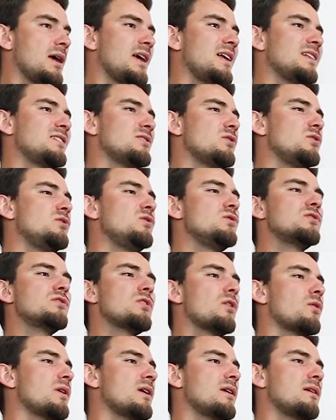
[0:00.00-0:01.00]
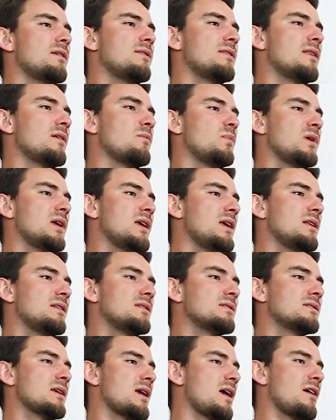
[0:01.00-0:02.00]
This is a new story that
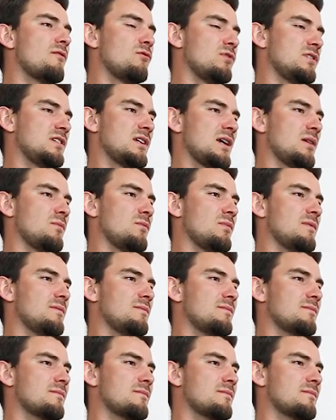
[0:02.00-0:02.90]
begins every time.